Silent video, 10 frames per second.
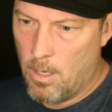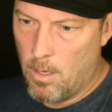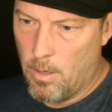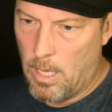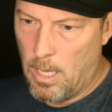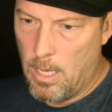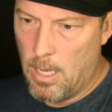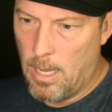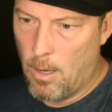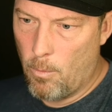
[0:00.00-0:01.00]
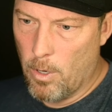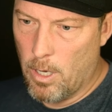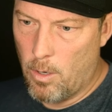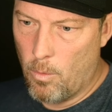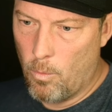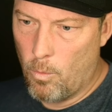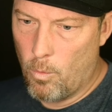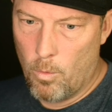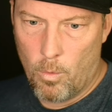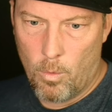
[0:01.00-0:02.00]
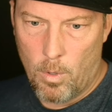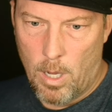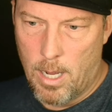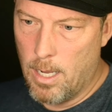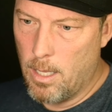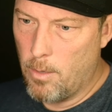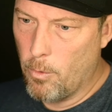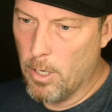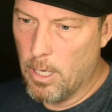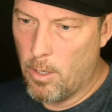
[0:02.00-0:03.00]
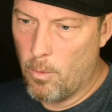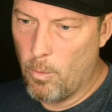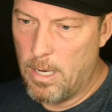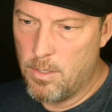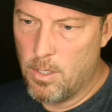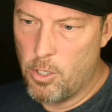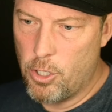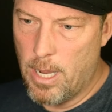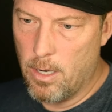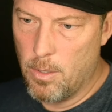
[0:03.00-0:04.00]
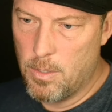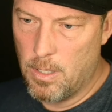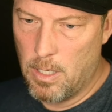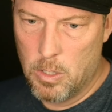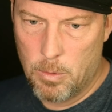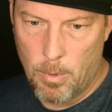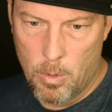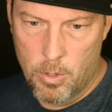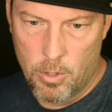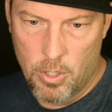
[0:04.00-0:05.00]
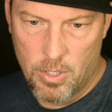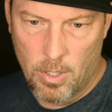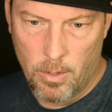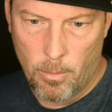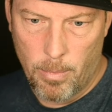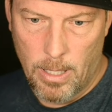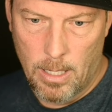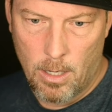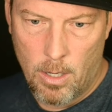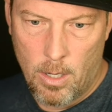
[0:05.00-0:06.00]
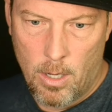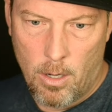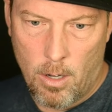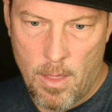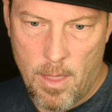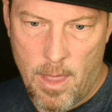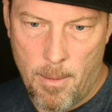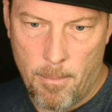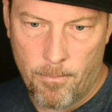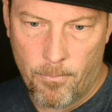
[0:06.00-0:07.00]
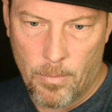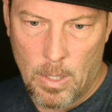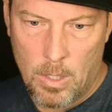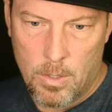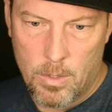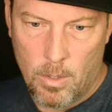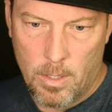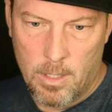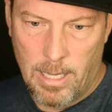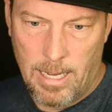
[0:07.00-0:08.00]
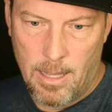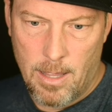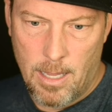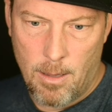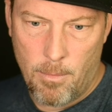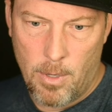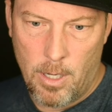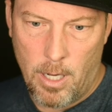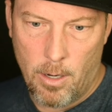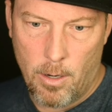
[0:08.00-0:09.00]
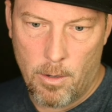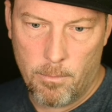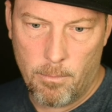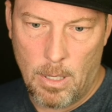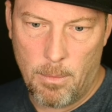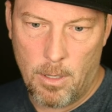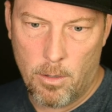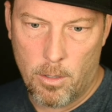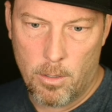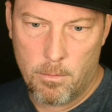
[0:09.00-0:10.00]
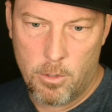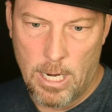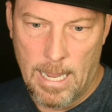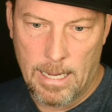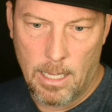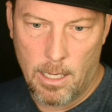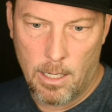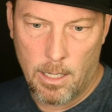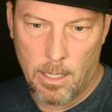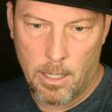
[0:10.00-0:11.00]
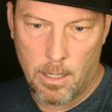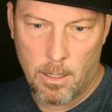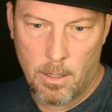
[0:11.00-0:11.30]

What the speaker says: okay, and we're going to raise the shadows and the exposure just a little bit on them. So let's lighten them in here, maybe her jacket and